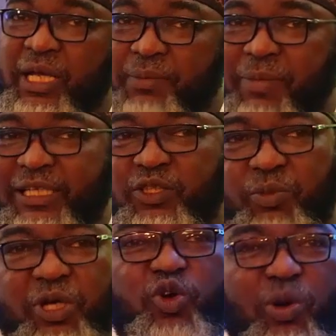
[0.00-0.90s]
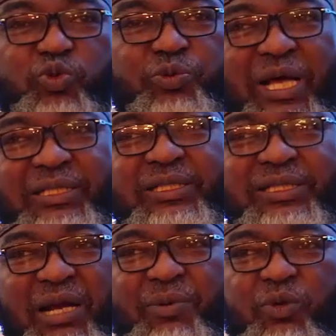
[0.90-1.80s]
Imagine somebody come to me and says,
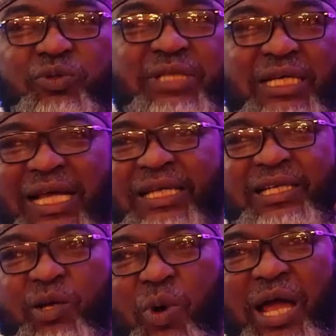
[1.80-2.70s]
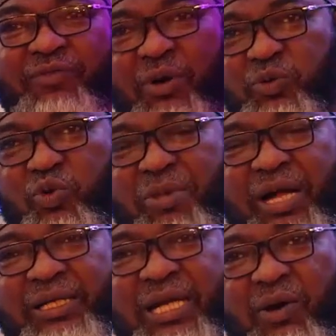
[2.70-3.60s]
Salam alaikum stars, I need a wife, I want to
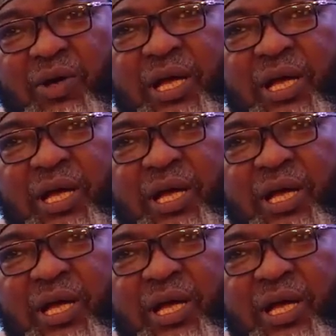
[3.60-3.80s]
marry now.